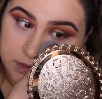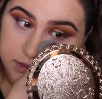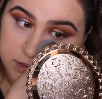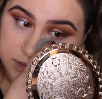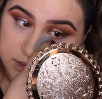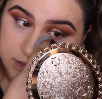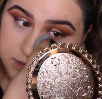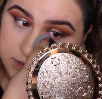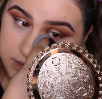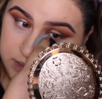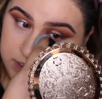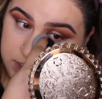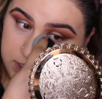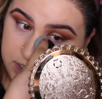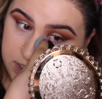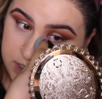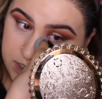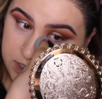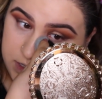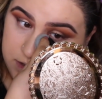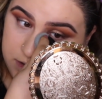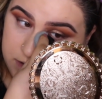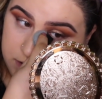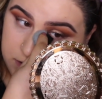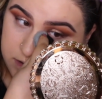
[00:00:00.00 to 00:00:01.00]

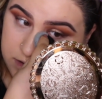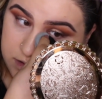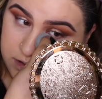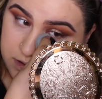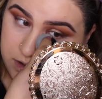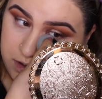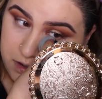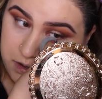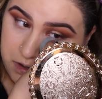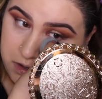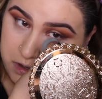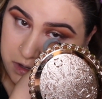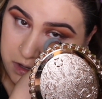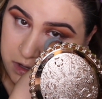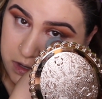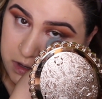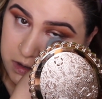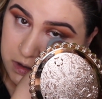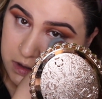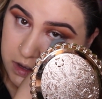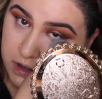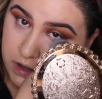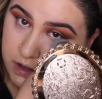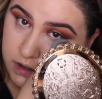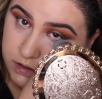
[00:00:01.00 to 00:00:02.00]
see
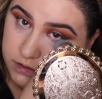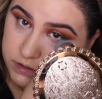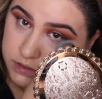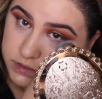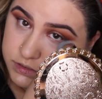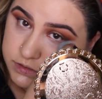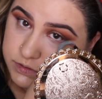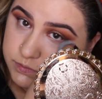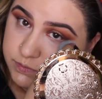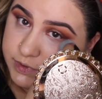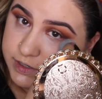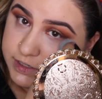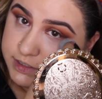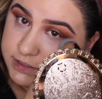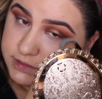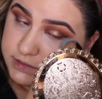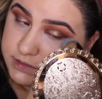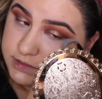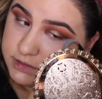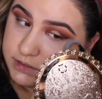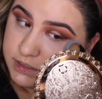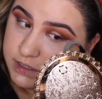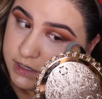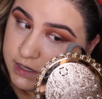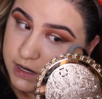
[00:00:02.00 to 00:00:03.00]
how this
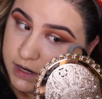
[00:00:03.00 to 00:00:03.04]
works